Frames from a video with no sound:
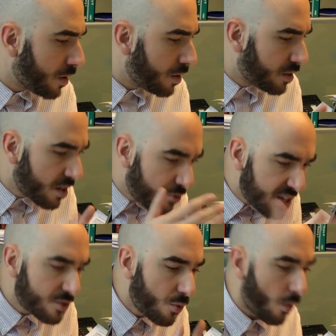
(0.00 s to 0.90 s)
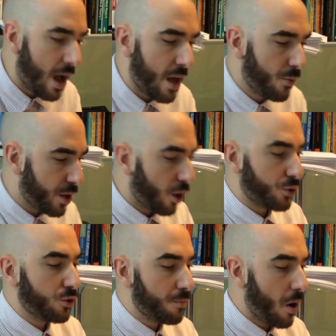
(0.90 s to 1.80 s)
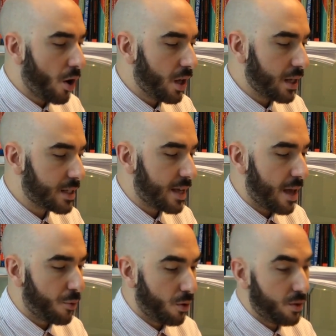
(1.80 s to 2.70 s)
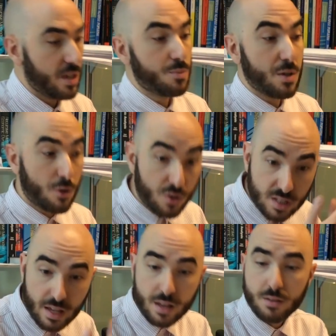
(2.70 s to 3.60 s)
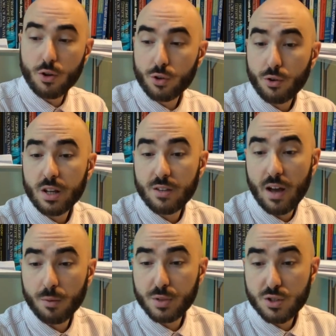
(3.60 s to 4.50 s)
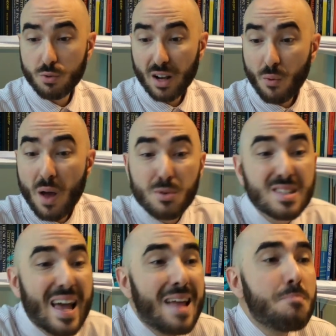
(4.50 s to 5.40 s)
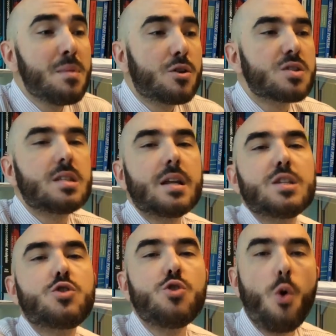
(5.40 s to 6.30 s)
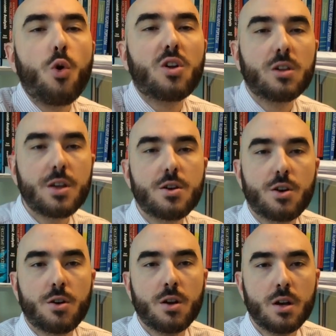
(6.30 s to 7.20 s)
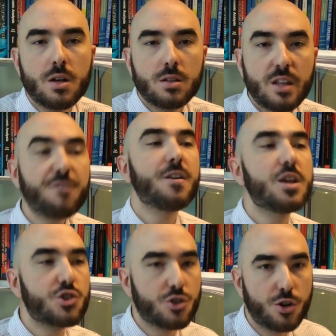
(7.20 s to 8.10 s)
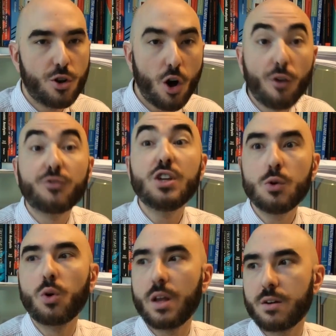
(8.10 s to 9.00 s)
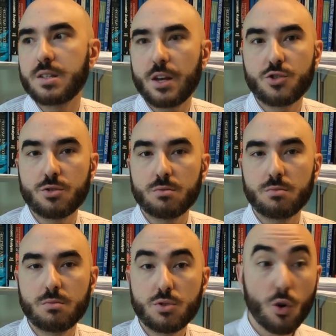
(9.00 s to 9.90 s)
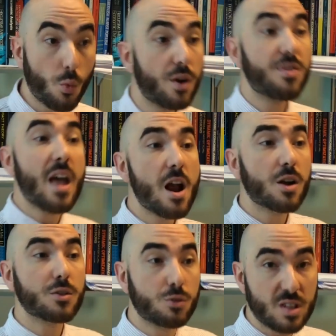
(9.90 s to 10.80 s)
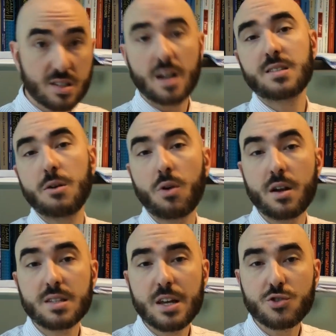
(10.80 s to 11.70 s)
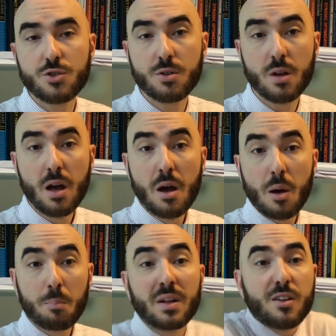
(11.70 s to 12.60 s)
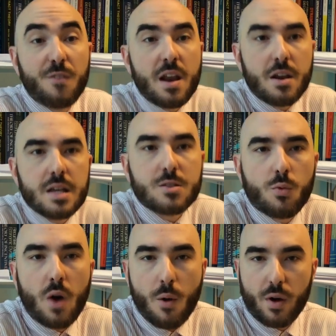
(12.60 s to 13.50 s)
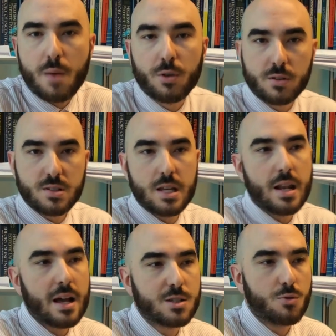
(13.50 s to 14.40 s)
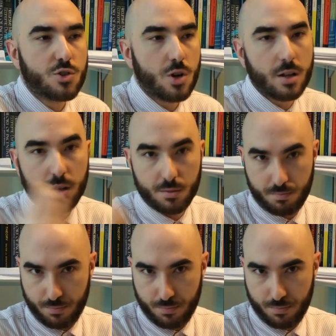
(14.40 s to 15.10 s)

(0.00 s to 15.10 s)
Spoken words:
the reason why we got to the bargaining table is because North Korea developed these nuclear weapons and because there is no clear definition of denuclearization. So we're there to discuss denuclearization, but the very reason why we're able to sit next to each other,